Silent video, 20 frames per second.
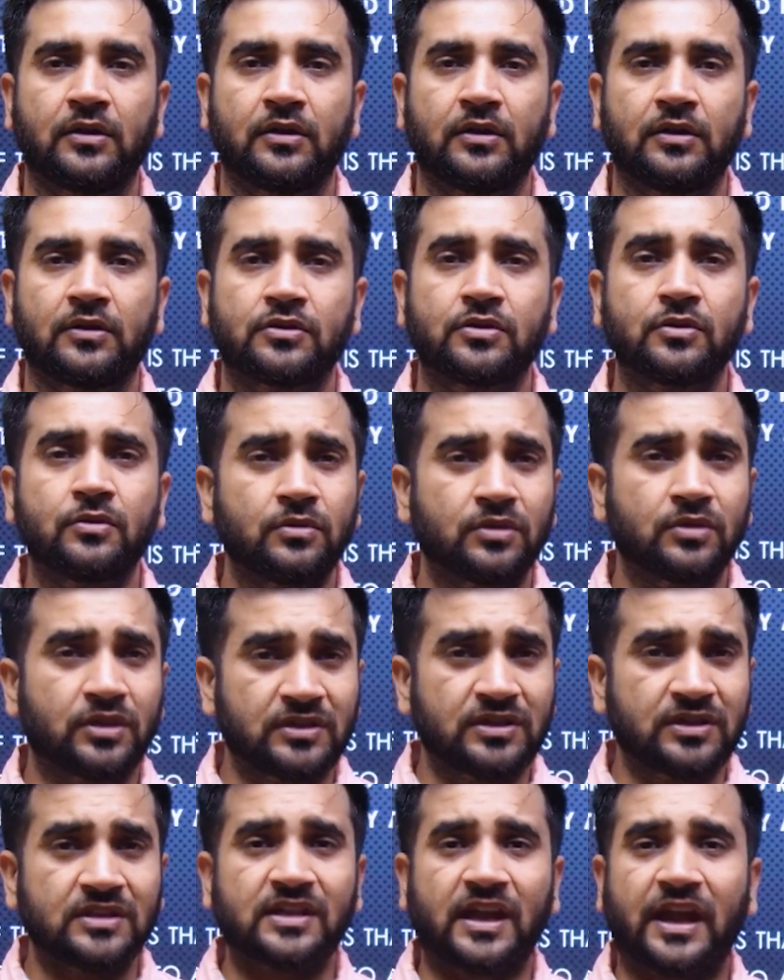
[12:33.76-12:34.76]
So this
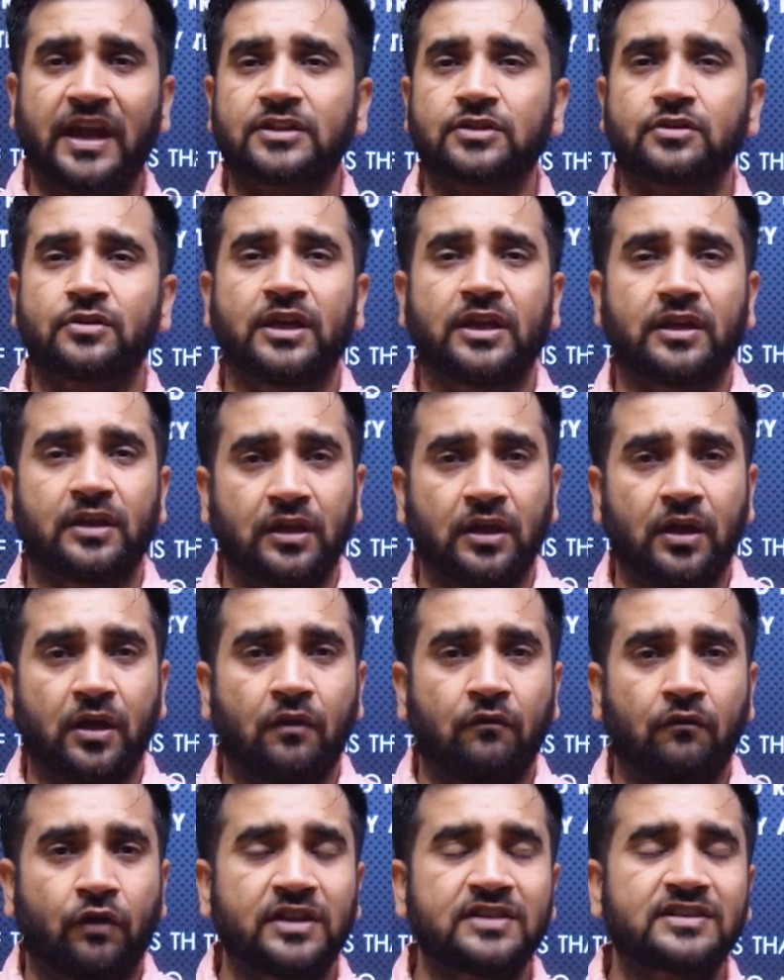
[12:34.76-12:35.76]
is actually
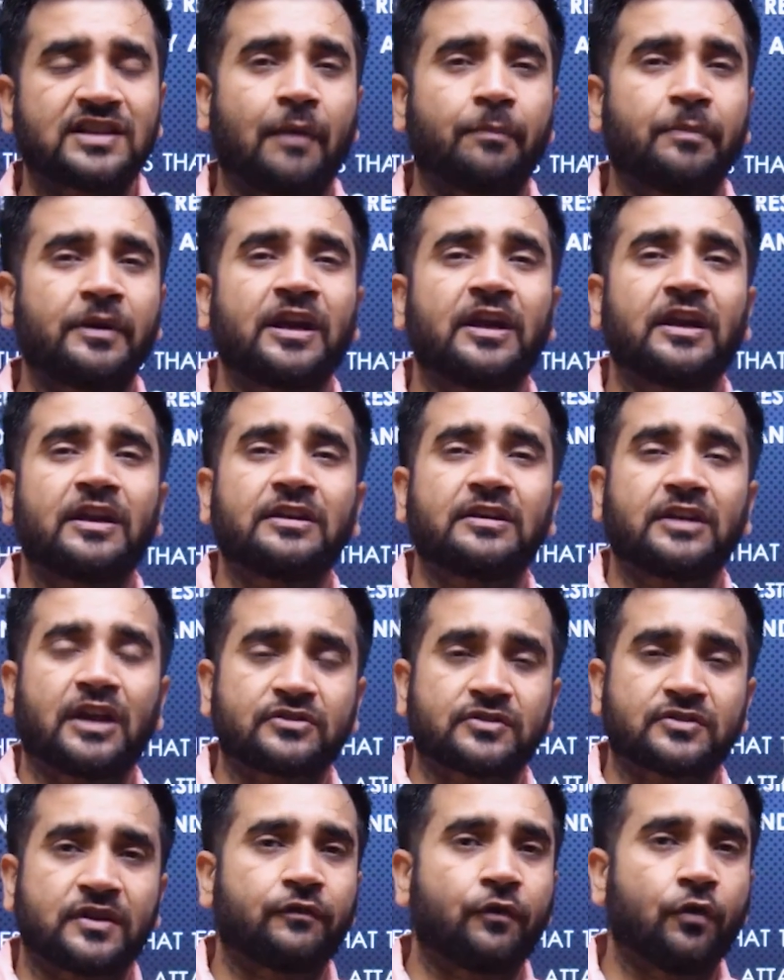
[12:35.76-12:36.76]
what is happening in
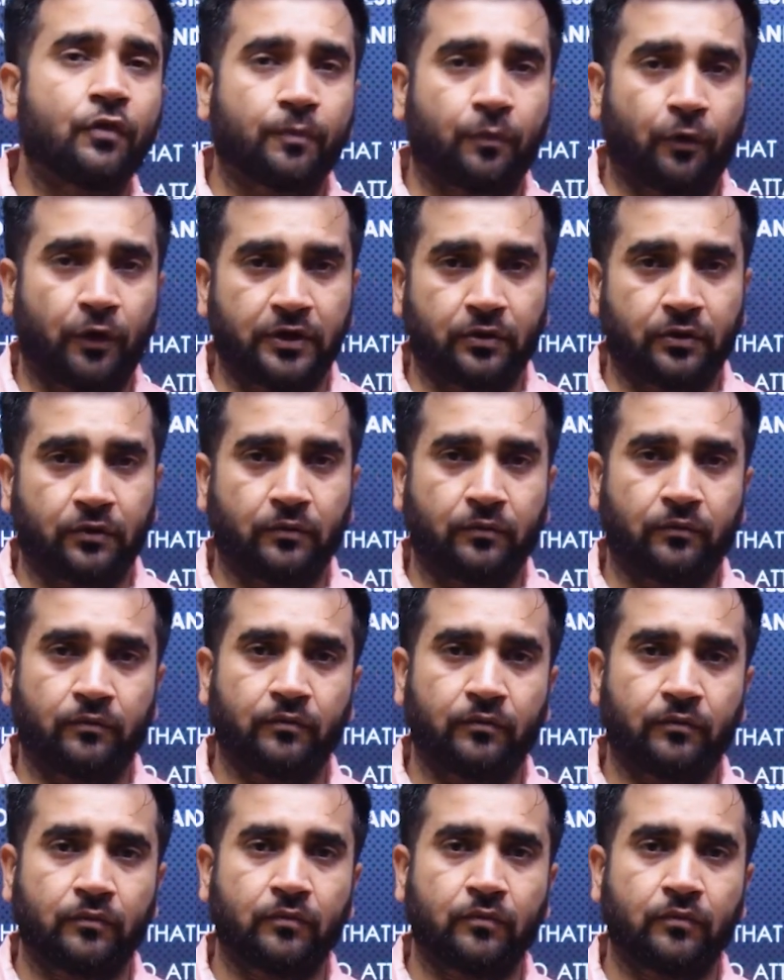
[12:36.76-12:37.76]
Industry 4.0.
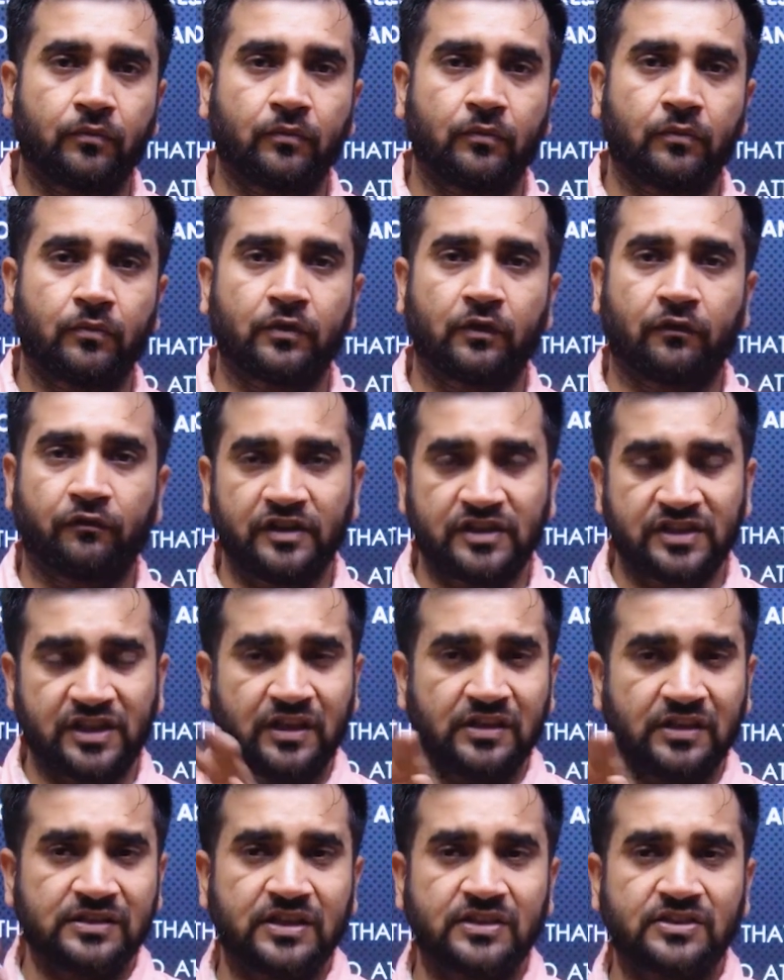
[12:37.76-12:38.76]
The physical
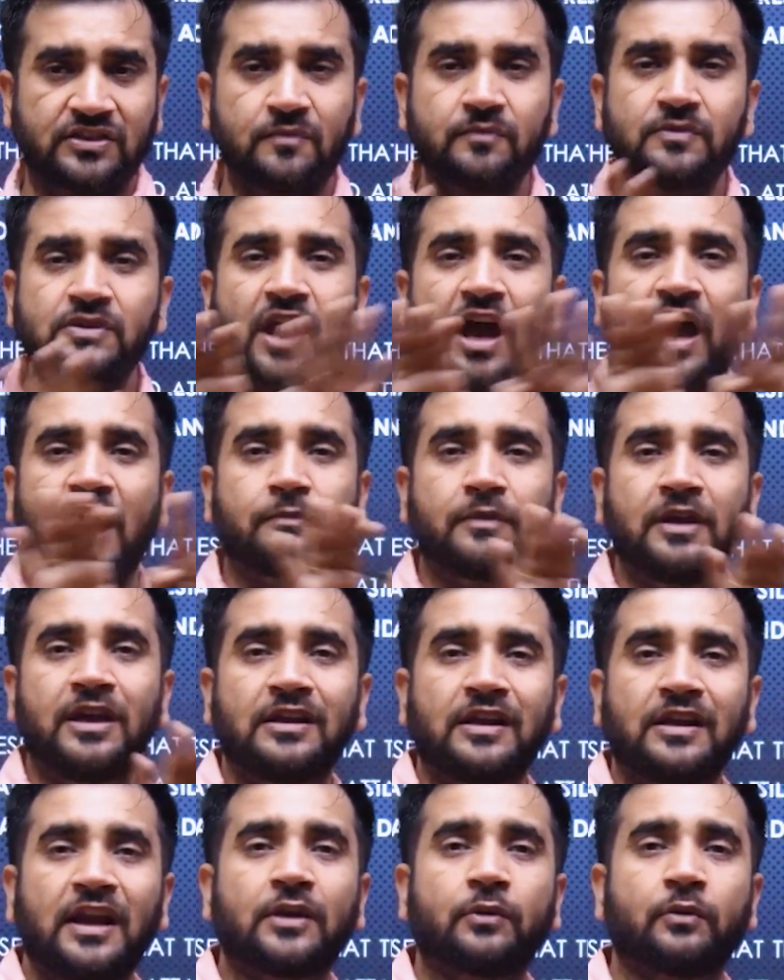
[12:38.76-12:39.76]
systems are being
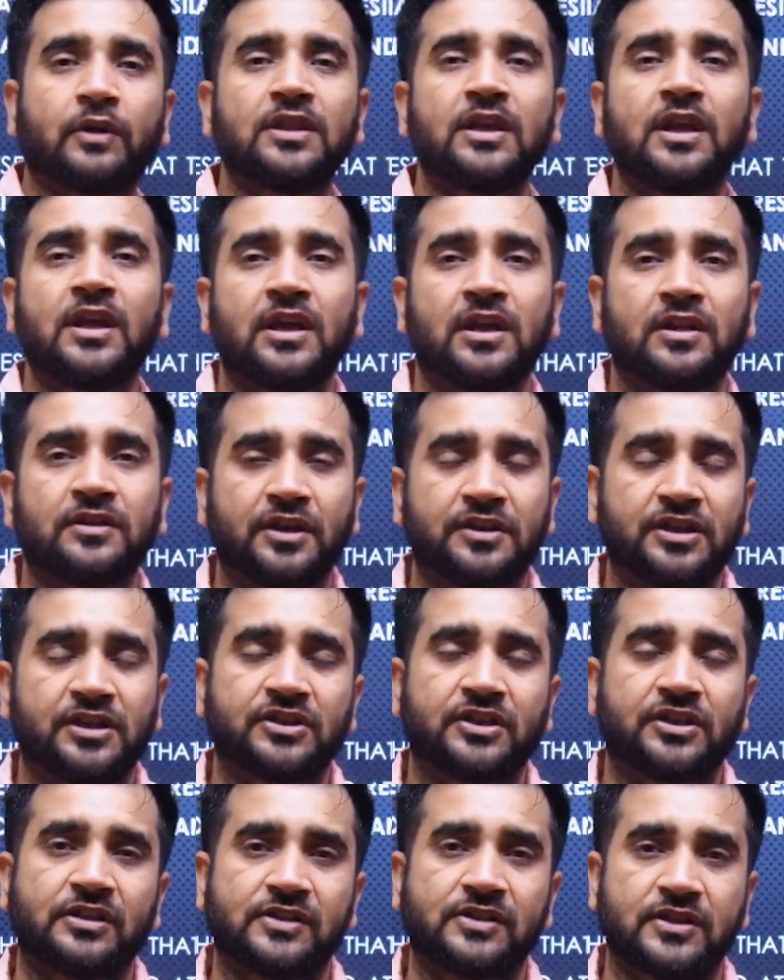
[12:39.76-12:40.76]
linked with the
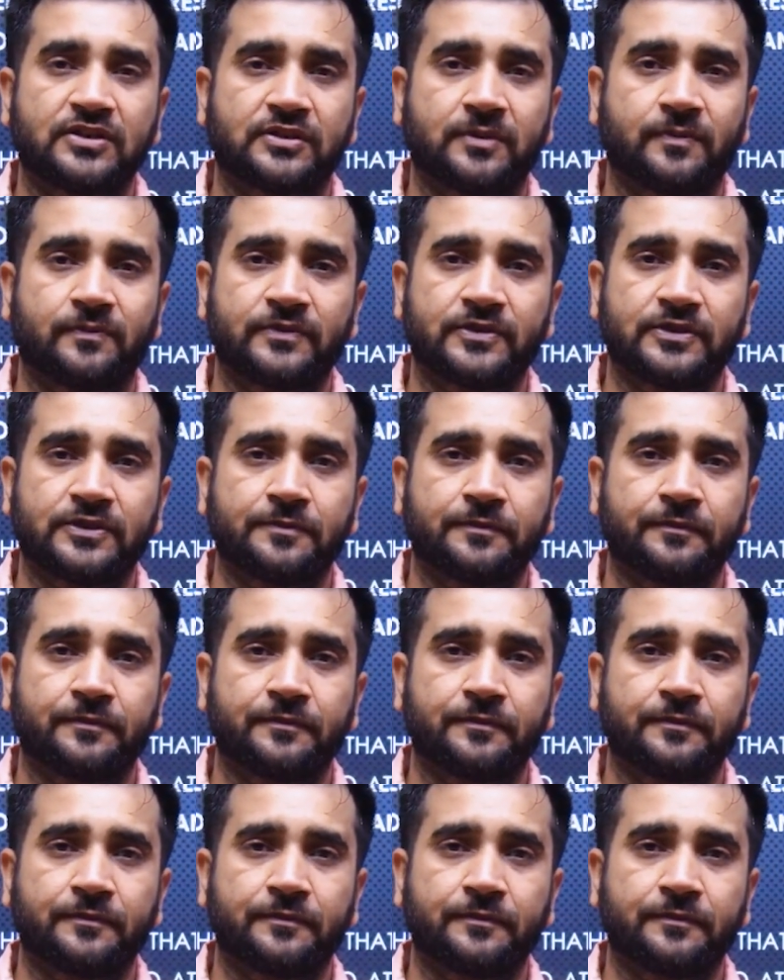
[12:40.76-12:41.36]
digital systems.